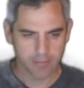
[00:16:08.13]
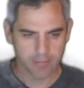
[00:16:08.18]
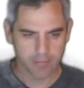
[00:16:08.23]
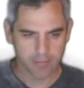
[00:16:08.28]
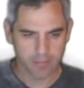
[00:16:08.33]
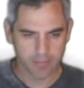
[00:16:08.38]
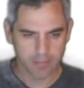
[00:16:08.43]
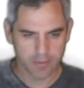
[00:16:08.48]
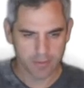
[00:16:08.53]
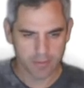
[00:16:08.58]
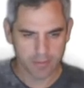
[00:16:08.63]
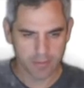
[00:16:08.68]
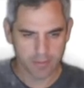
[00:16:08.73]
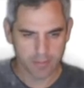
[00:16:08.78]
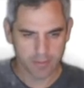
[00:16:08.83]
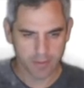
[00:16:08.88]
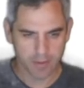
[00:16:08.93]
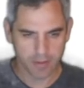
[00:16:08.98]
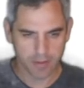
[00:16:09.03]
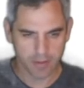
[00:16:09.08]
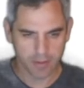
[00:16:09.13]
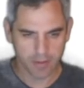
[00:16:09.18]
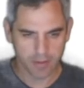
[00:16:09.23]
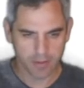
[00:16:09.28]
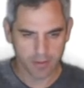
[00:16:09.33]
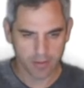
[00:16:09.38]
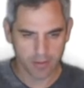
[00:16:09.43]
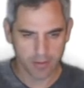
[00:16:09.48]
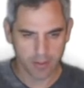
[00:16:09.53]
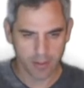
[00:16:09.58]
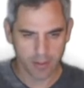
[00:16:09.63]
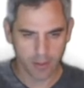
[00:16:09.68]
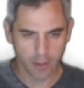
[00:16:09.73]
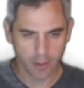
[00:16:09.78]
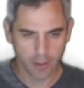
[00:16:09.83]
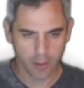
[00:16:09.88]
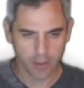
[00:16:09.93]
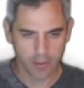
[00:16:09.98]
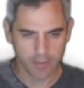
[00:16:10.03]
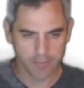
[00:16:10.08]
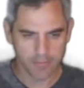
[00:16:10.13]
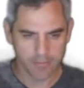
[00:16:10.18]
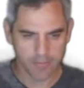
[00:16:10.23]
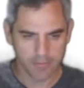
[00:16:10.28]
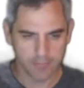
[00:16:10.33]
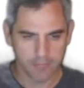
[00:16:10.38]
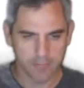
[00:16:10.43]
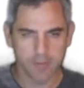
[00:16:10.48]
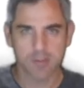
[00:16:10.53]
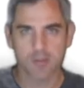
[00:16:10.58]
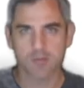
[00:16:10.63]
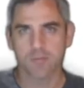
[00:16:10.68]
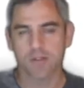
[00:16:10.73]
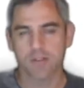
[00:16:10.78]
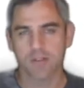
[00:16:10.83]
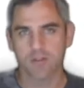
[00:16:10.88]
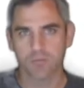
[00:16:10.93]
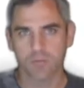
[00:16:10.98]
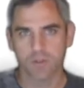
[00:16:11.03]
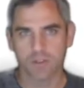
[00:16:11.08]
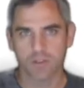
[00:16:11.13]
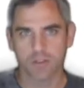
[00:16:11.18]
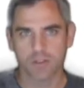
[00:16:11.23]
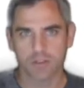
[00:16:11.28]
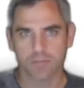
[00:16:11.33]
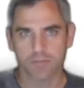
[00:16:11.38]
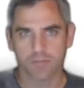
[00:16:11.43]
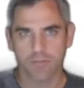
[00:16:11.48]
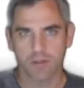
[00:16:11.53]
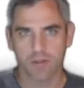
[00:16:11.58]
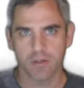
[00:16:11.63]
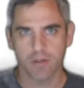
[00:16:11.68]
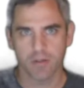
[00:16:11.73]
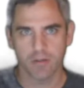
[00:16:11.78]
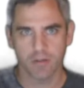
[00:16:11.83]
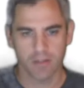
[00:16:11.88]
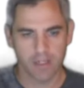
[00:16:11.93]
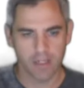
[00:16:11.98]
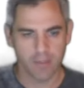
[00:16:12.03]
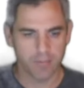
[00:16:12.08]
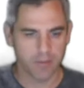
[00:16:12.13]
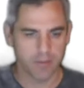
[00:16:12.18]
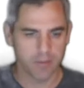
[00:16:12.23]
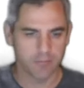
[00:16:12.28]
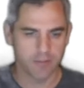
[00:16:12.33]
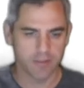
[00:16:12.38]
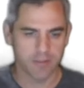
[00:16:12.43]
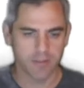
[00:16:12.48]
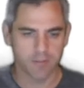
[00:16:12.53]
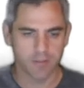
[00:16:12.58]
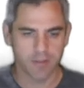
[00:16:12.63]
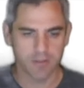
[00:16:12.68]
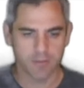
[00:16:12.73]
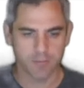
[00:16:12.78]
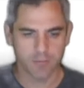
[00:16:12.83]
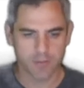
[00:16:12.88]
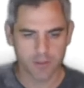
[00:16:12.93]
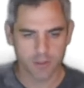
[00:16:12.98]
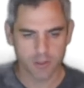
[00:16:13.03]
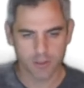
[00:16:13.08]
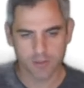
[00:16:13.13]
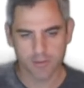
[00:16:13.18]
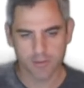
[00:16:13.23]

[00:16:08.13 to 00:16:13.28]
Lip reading: This is my authenticator, which is my switch, an IP address of my switch.